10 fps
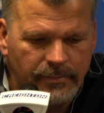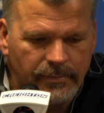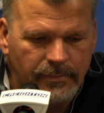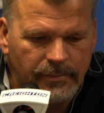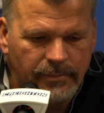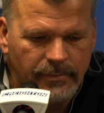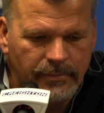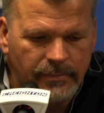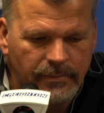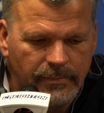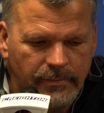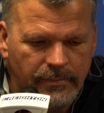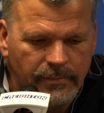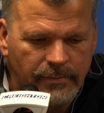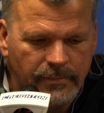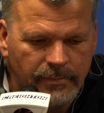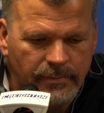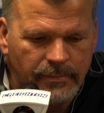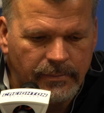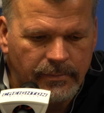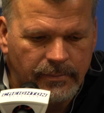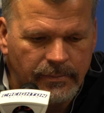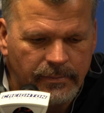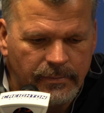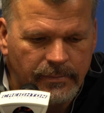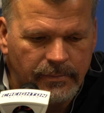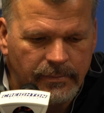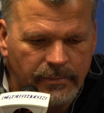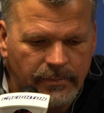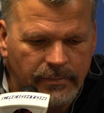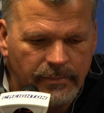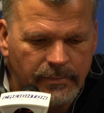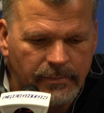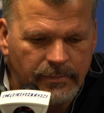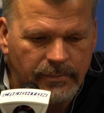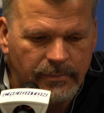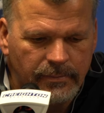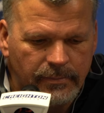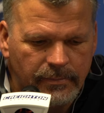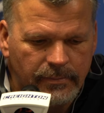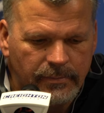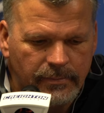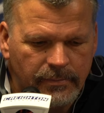(silence)